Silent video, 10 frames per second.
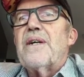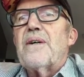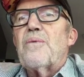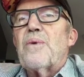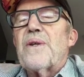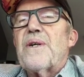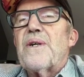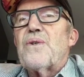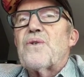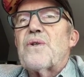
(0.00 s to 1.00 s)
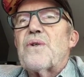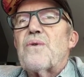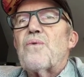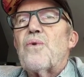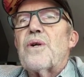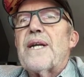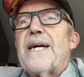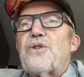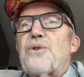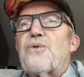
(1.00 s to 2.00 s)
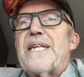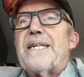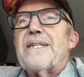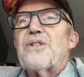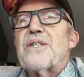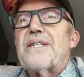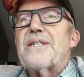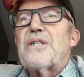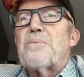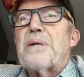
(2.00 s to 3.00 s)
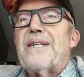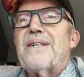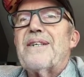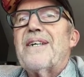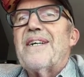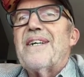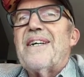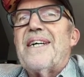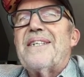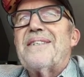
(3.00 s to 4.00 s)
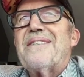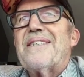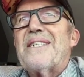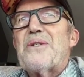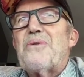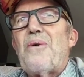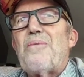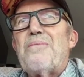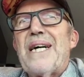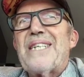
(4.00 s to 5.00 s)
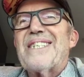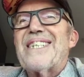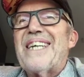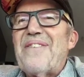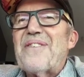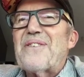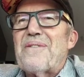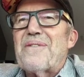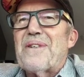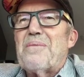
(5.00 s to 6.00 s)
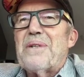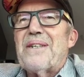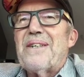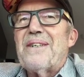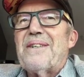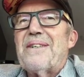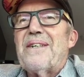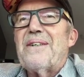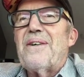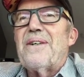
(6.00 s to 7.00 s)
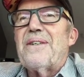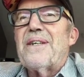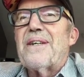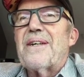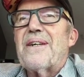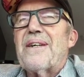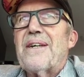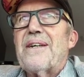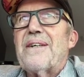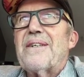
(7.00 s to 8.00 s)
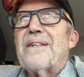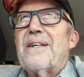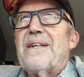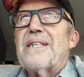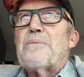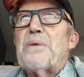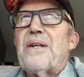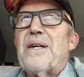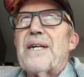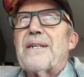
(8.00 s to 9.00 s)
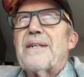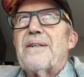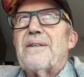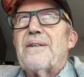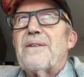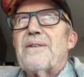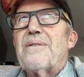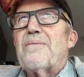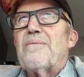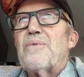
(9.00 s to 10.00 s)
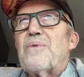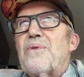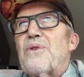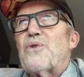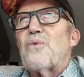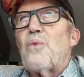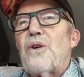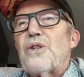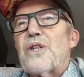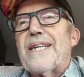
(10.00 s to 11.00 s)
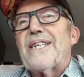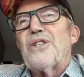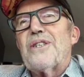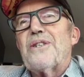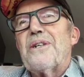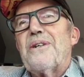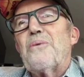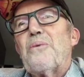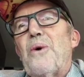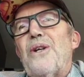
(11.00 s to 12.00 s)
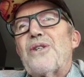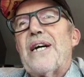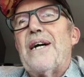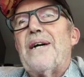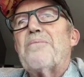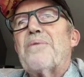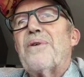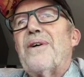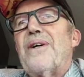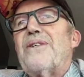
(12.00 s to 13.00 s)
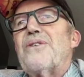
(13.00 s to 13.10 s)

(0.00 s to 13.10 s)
with a hiss and a roar and last 3 years and then disappear. And there's not much left of them. And I think it's a bit like, the sort of Wallace collection, and the Wallace Art Prize,